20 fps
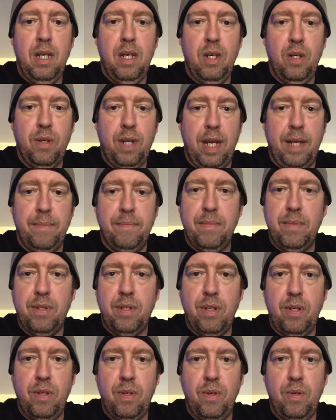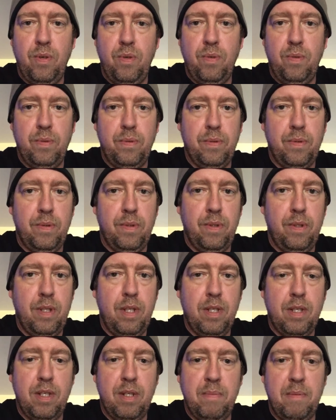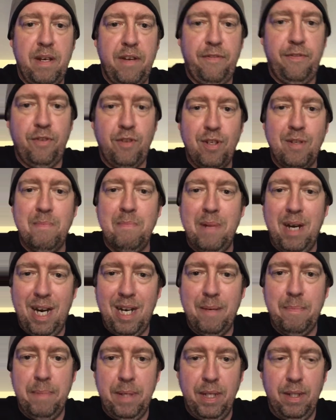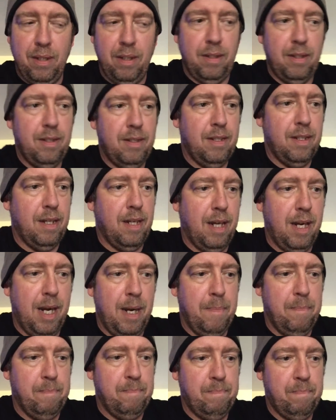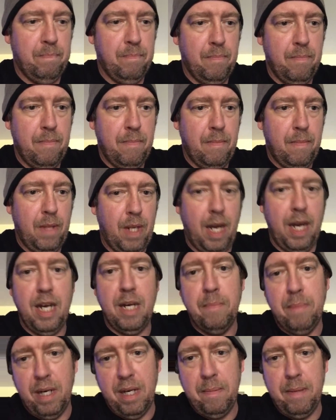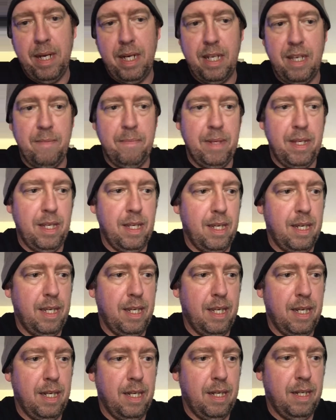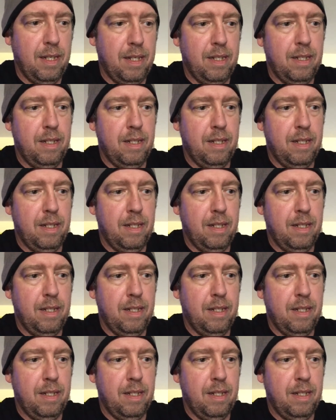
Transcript: Okay, so this is my first mod build. I had a buddy of mine give me a